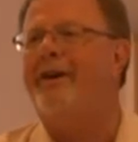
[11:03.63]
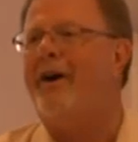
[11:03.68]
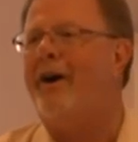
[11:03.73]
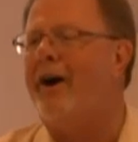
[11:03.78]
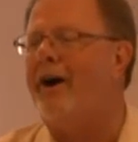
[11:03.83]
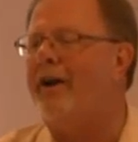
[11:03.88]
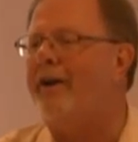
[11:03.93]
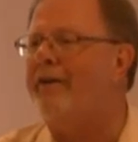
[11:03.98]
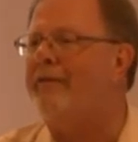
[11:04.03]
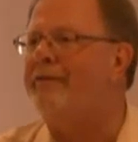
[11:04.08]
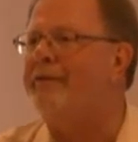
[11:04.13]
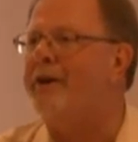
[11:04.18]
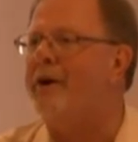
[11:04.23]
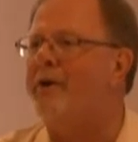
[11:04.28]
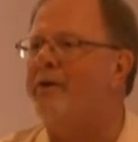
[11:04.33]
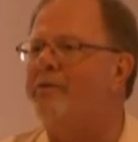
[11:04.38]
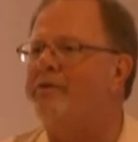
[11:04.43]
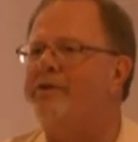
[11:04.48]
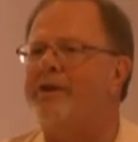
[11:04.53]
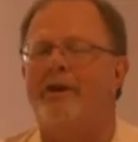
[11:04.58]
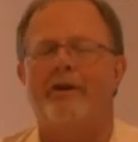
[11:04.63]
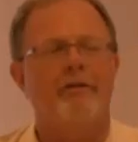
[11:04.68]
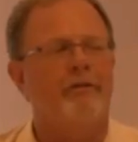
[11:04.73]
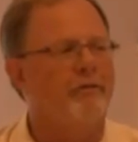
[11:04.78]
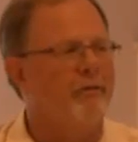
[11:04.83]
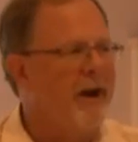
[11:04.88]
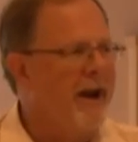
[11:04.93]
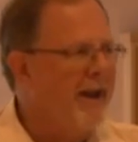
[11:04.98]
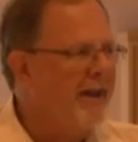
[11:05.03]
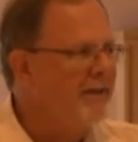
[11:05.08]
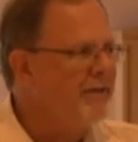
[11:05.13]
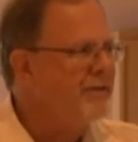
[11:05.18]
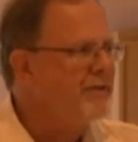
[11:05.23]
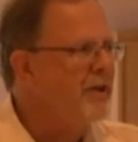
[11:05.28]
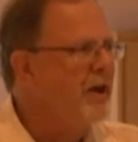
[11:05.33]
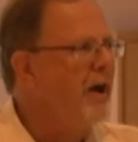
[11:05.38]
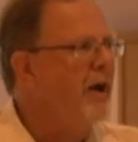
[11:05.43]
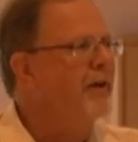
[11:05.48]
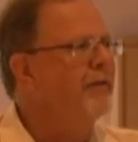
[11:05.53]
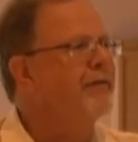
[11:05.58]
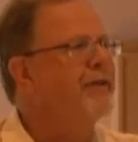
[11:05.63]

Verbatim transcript: all of those grants, all